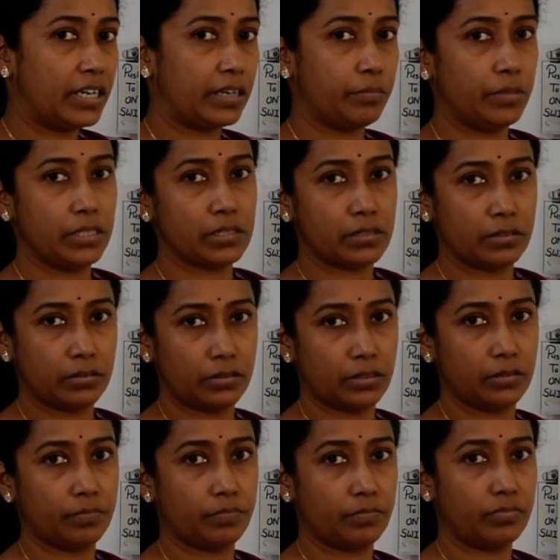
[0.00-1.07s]
that means
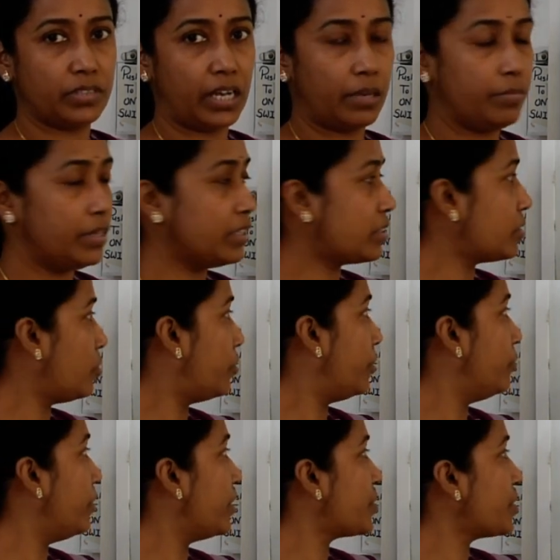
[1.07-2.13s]
the timings or
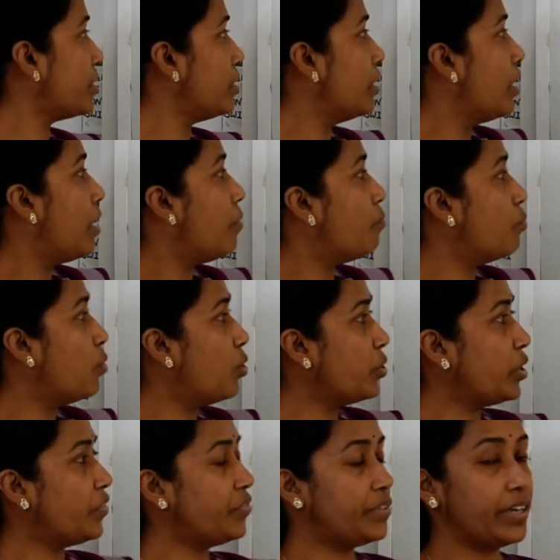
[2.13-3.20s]
duration,
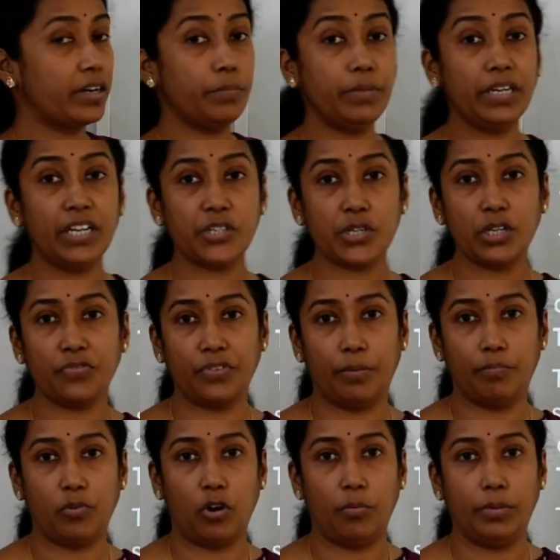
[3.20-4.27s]
mode of termination of
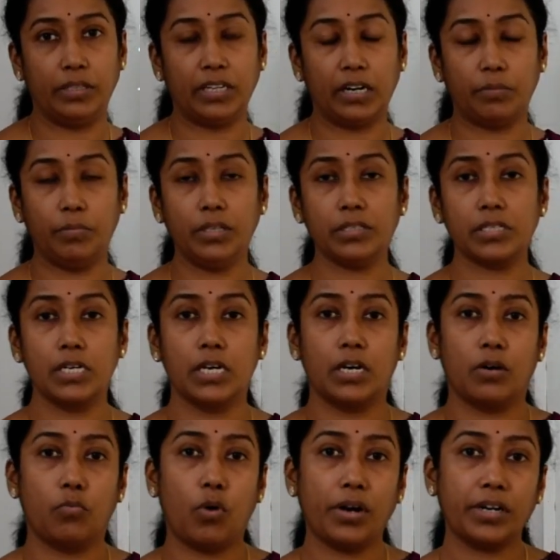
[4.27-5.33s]
employment, that means
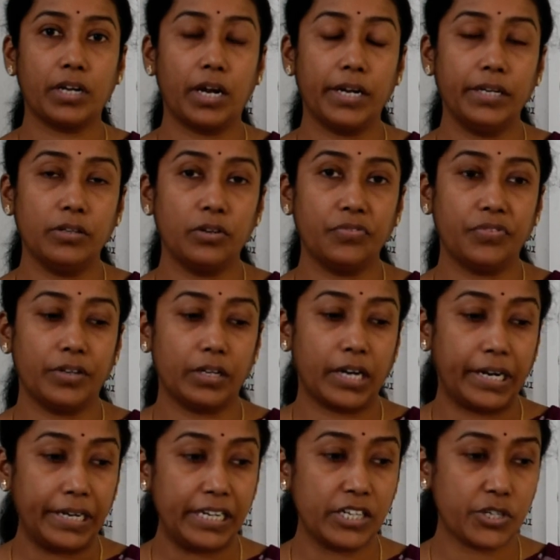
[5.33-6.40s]
what kind of
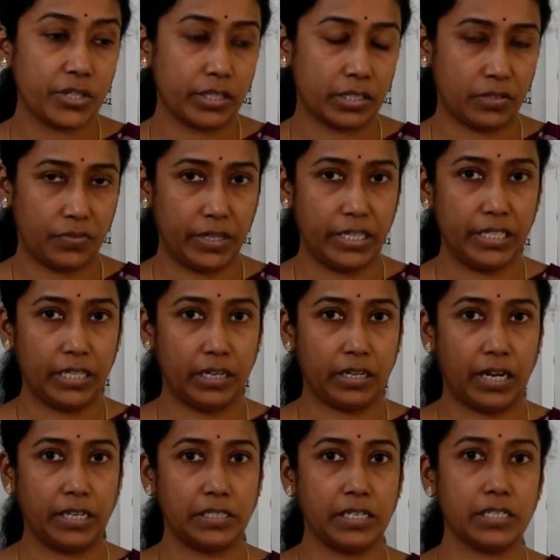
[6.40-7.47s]
conditions when it
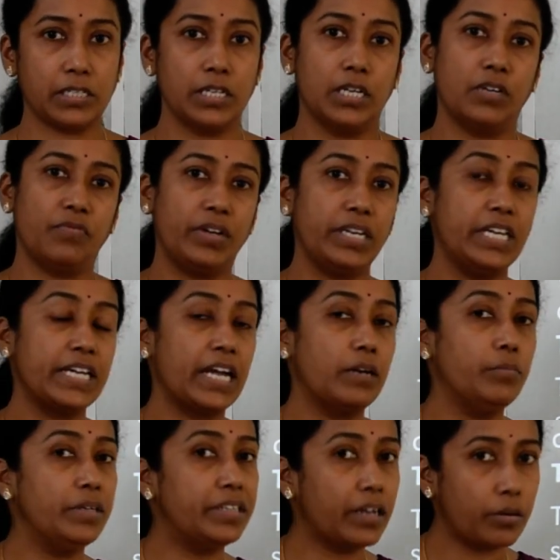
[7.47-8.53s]
arises, when he
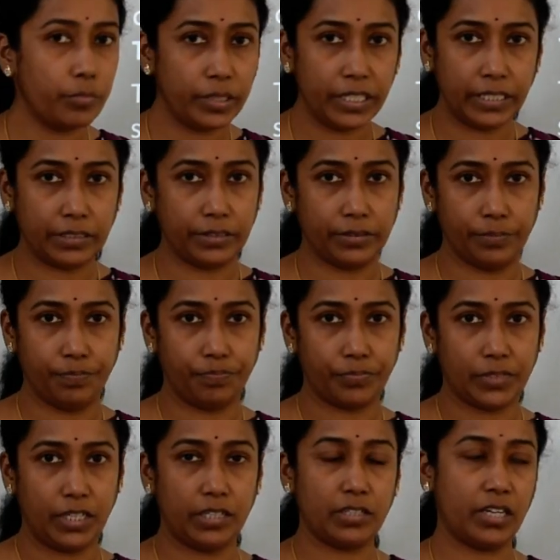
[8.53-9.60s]
can be terminated.
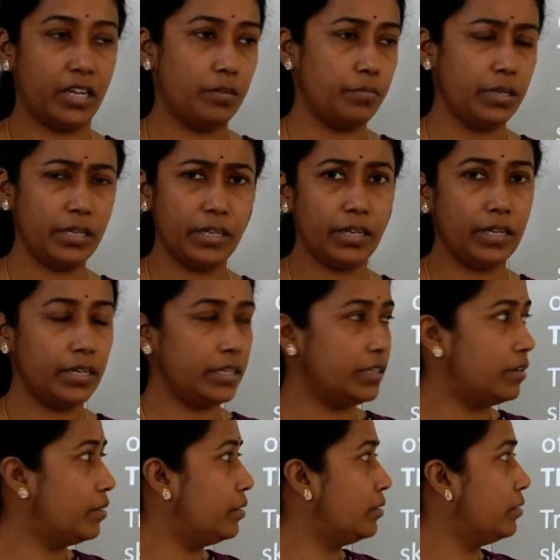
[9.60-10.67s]
It can be
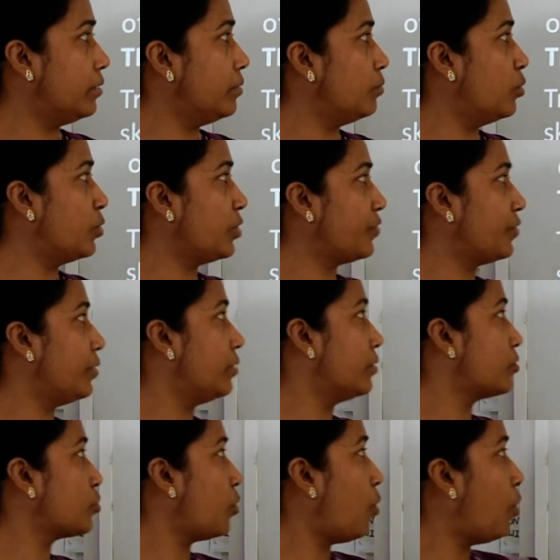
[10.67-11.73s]
any mode
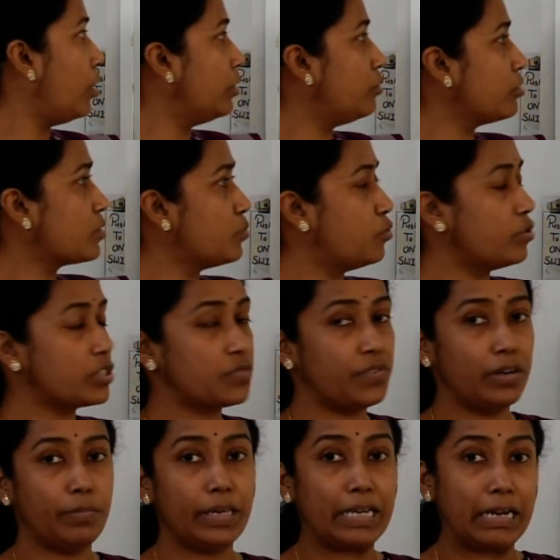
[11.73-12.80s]
of, so all those modes
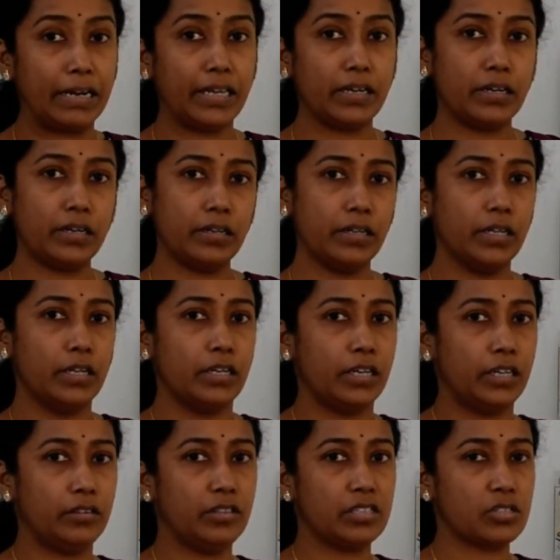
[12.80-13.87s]
will be cleared
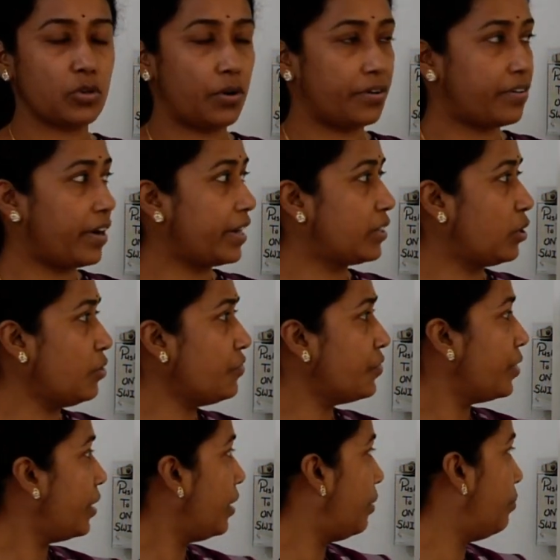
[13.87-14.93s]
in this contract
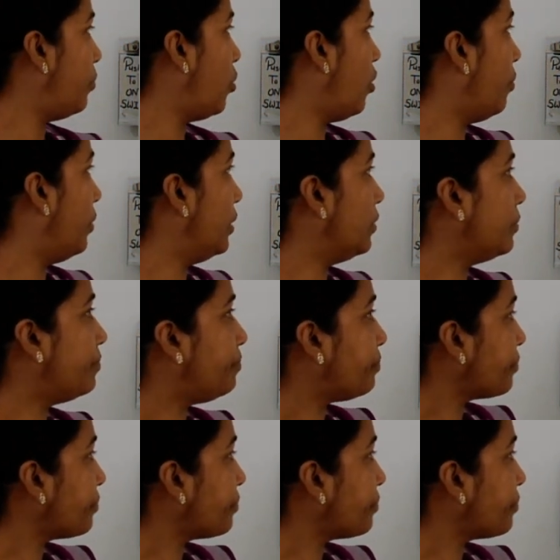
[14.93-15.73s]
of employment.